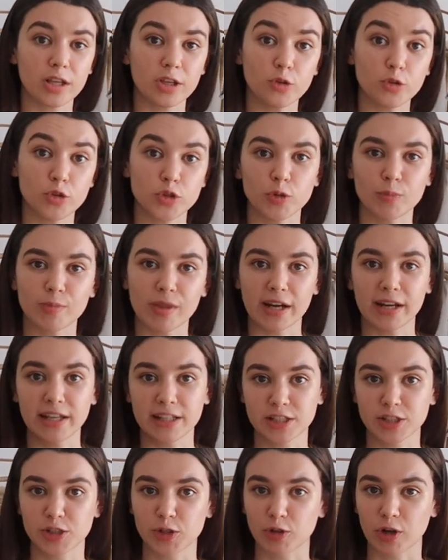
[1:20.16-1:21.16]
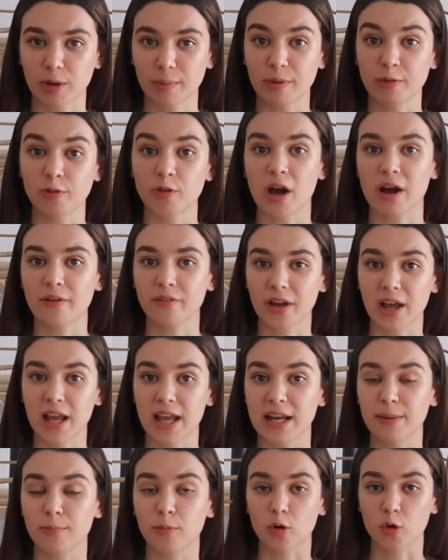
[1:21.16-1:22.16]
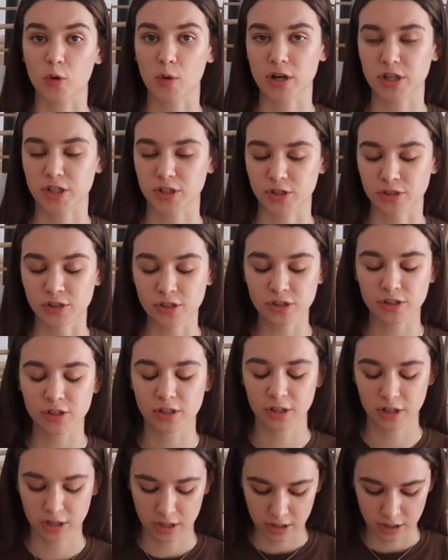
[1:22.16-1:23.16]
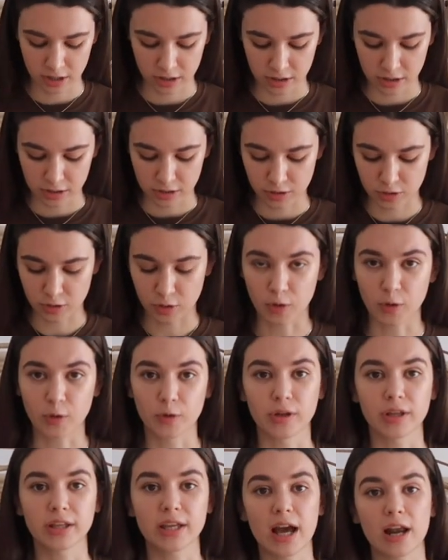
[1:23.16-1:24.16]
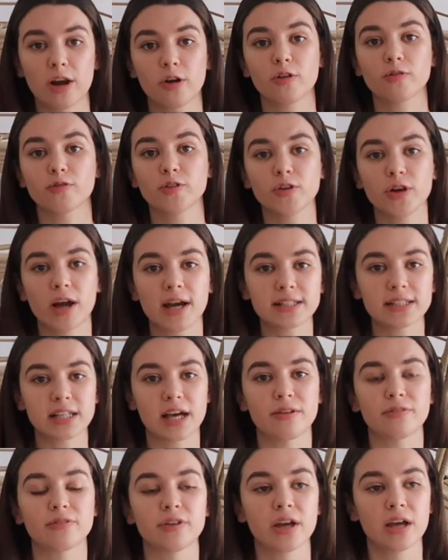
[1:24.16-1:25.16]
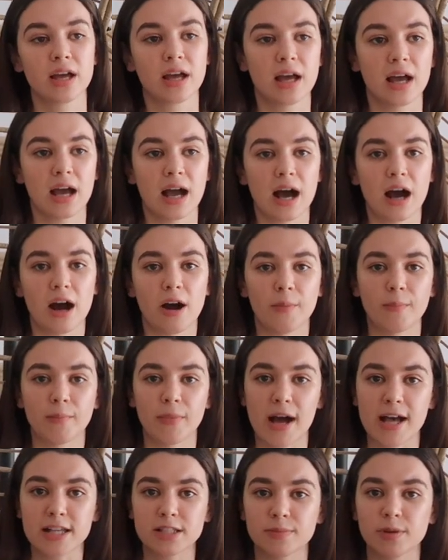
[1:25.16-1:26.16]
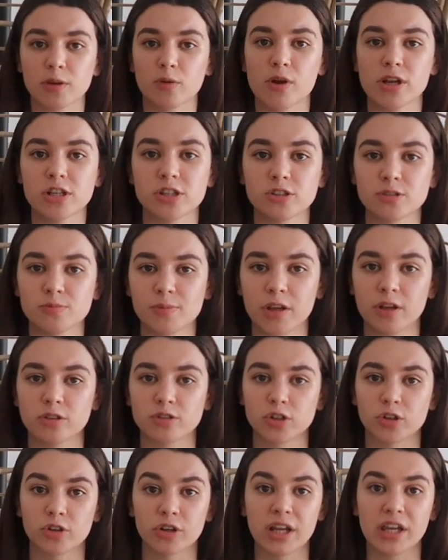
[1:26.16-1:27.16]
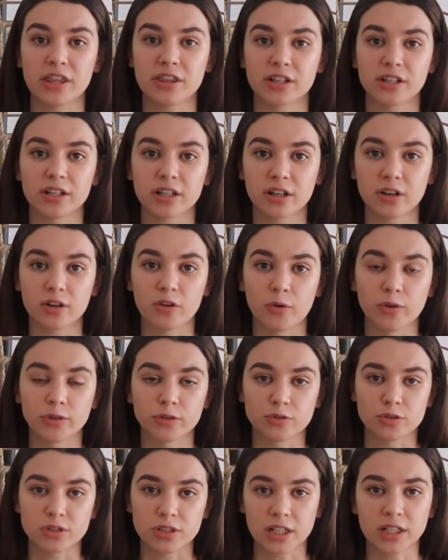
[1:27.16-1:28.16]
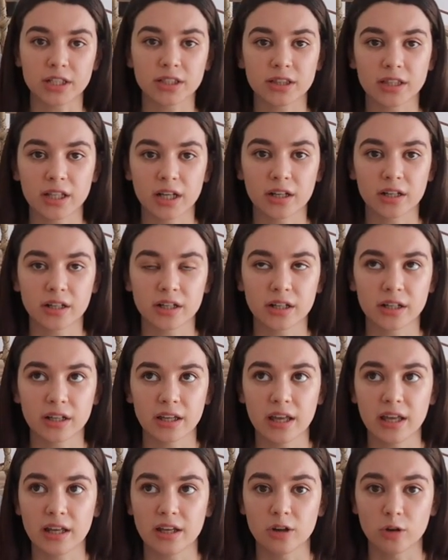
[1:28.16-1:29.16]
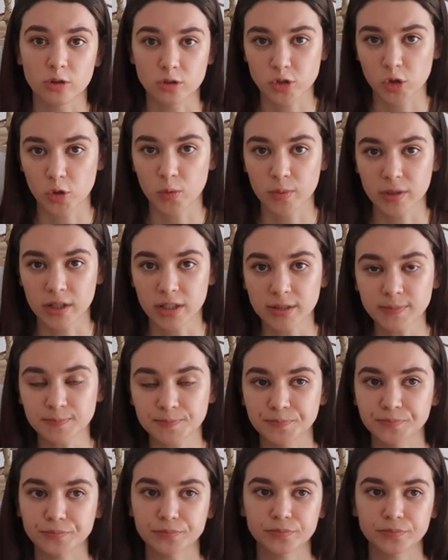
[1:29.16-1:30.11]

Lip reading: YouTube than Instagram if you have any more questions. So yeah, a lot of you guys have asked me questions because you're either going to start there in October